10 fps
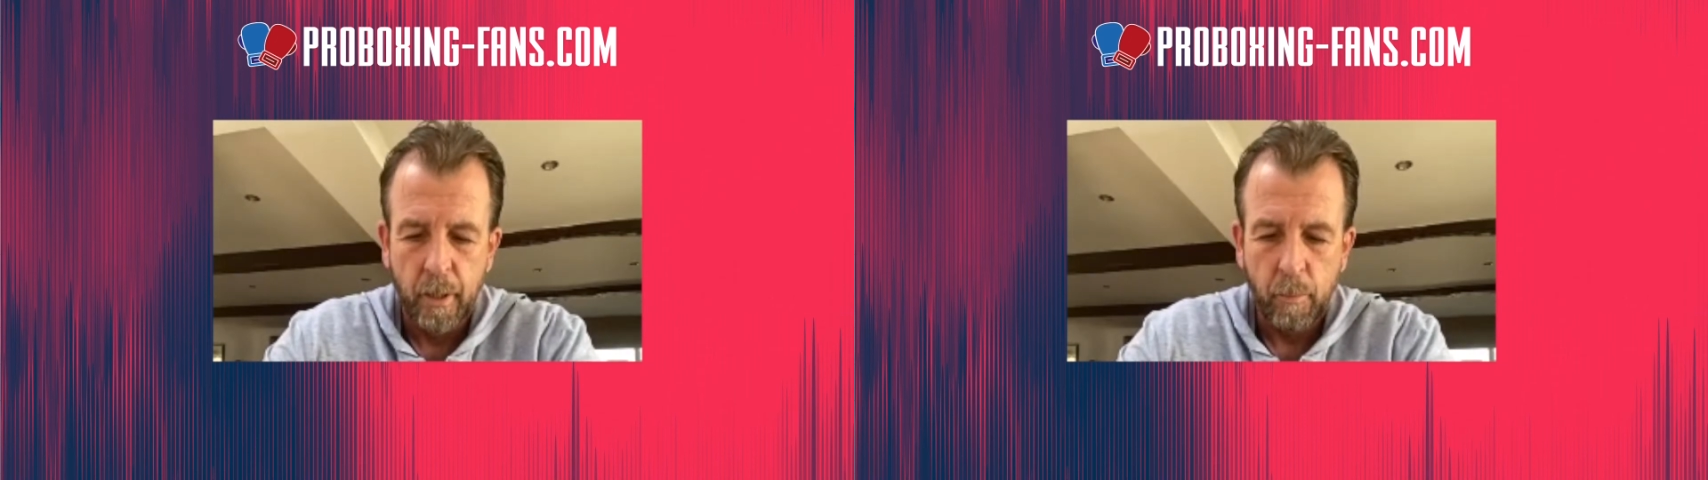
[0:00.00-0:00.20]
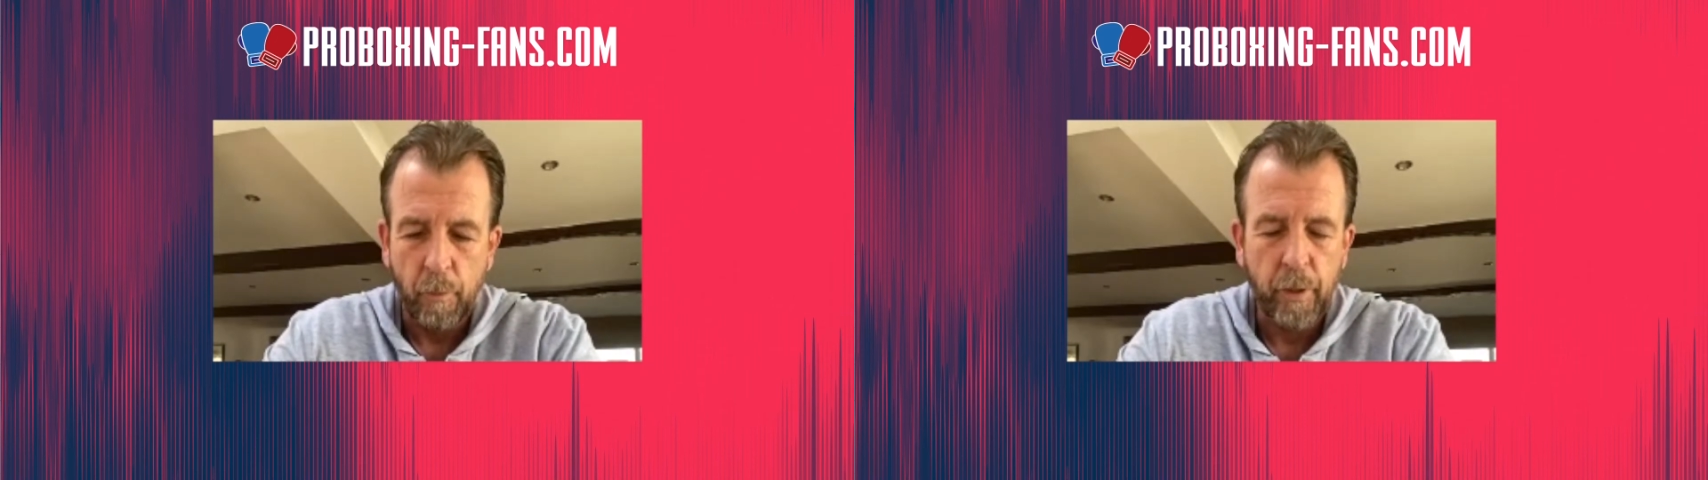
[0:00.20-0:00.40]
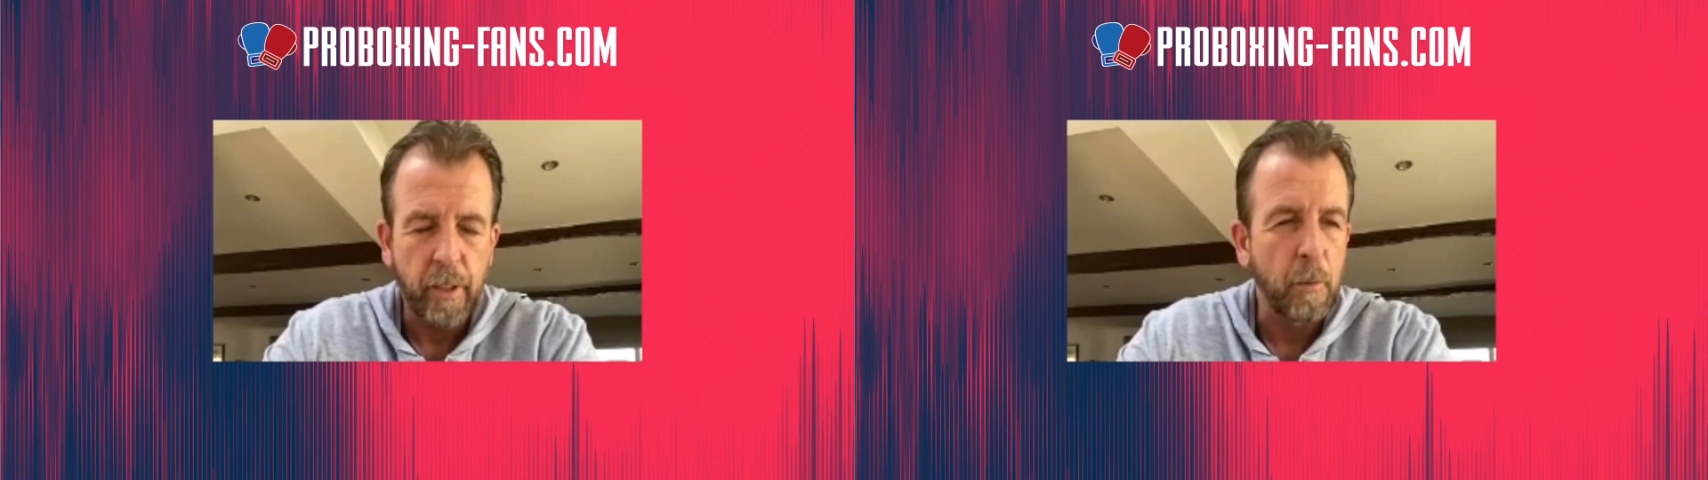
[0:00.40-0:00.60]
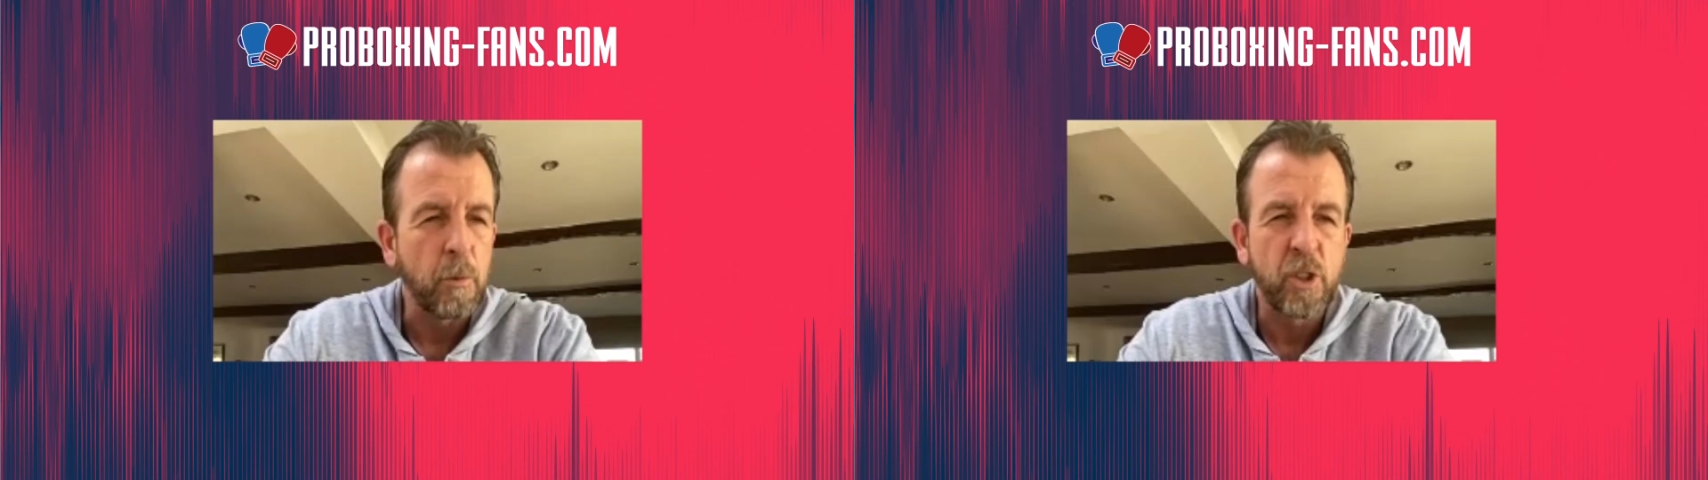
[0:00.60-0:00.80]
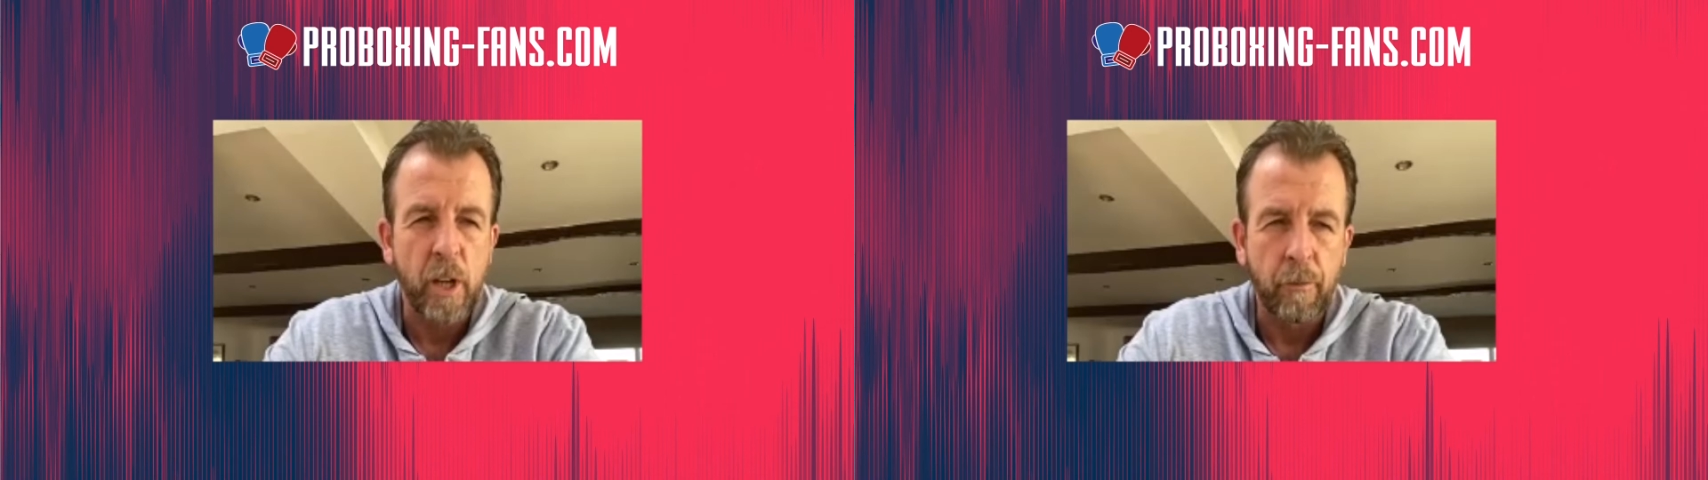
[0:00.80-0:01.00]
But I think it
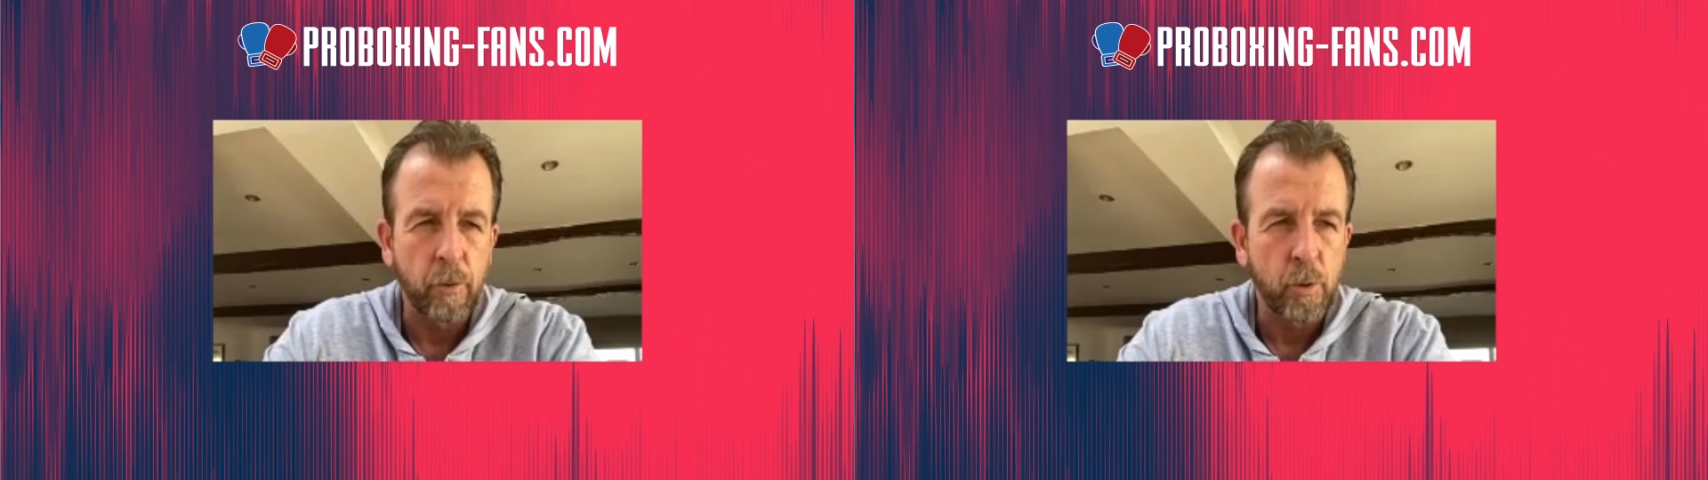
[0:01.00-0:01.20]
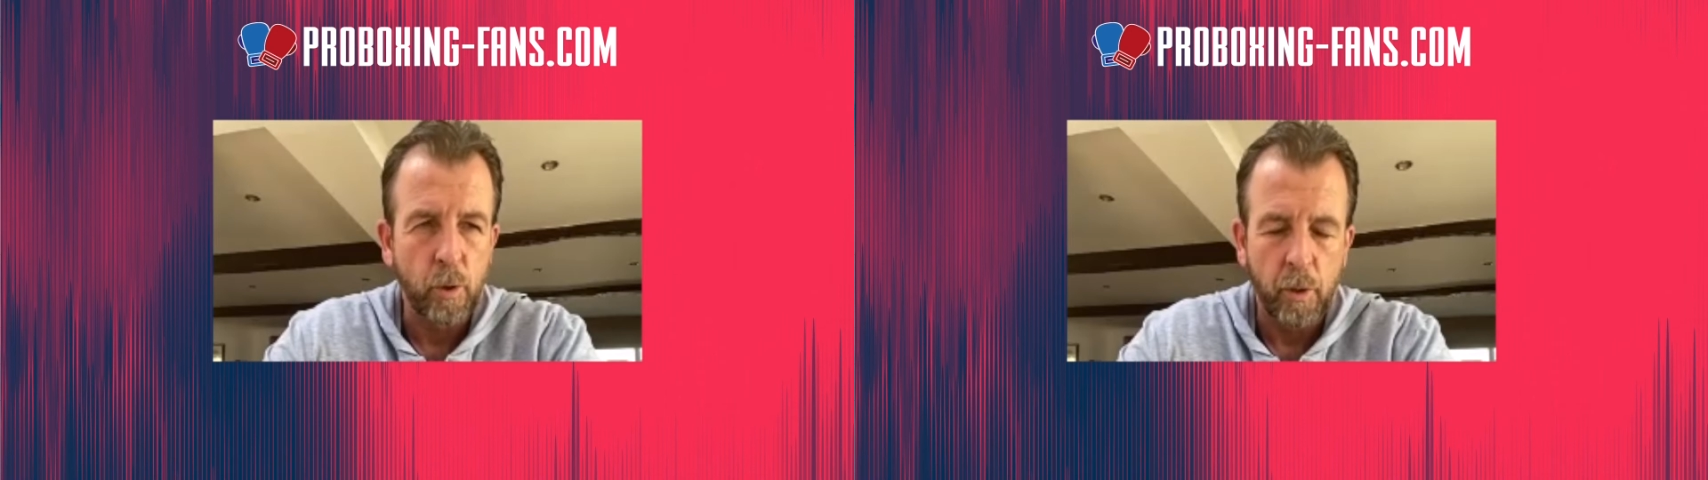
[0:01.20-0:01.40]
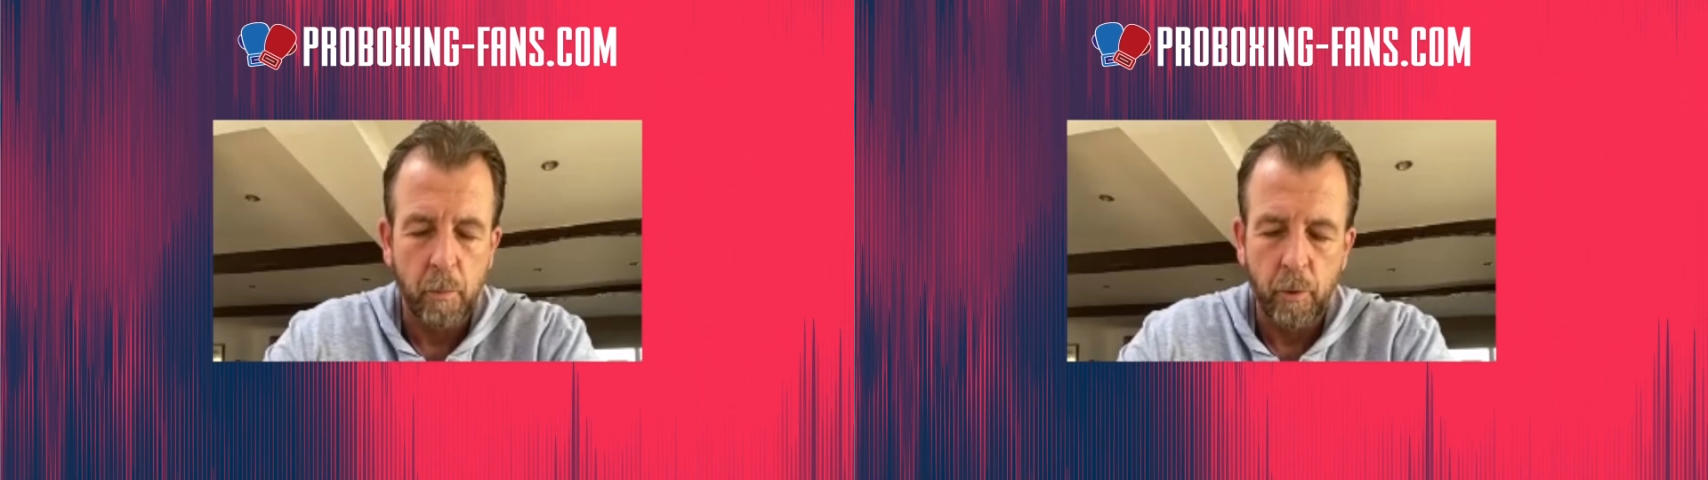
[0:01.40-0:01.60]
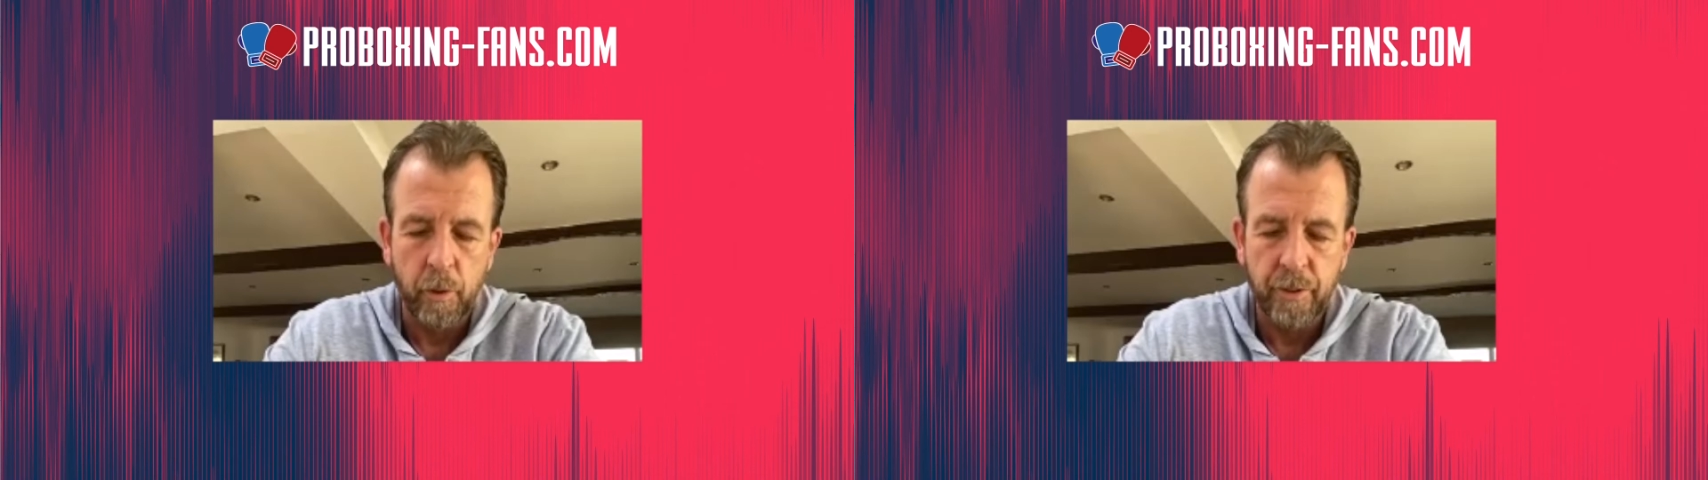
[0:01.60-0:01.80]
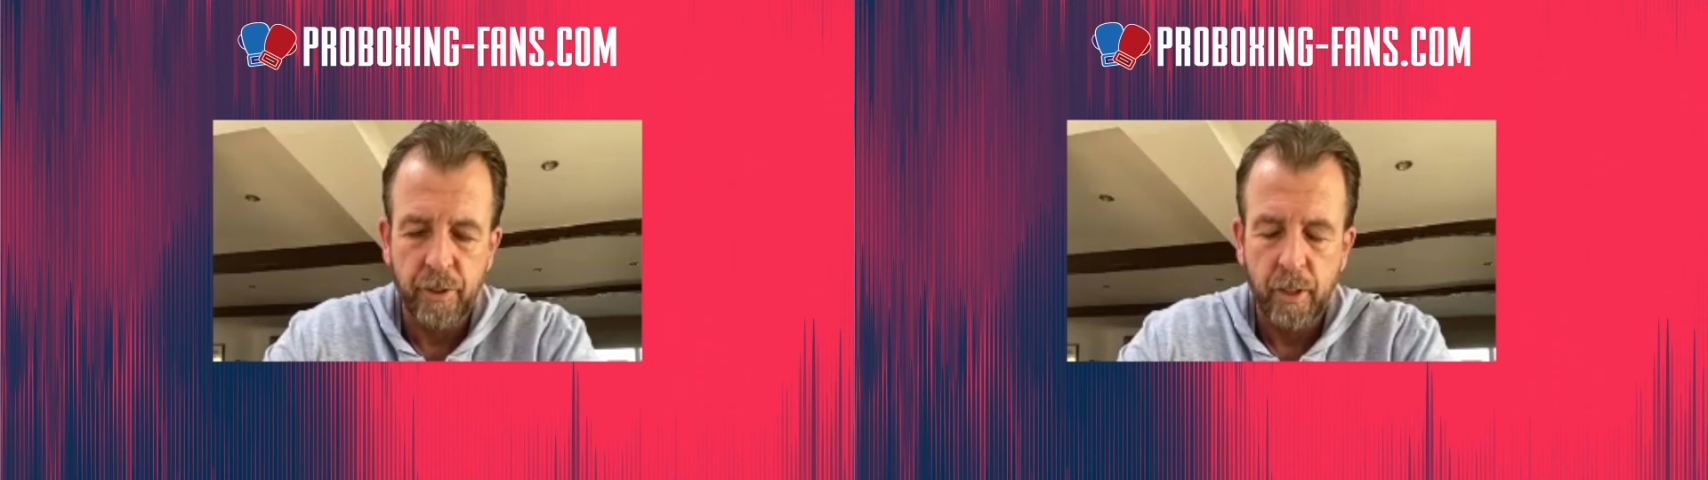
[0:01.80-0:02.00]
was general to all the
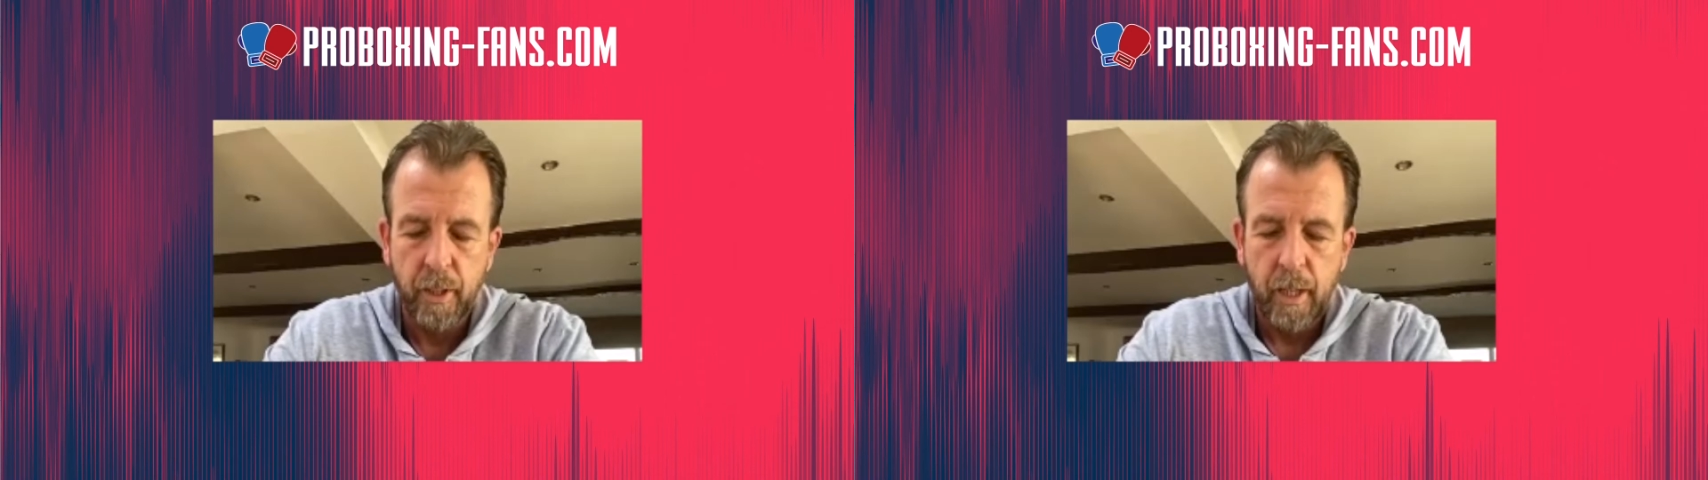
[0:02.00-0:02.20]
brothers.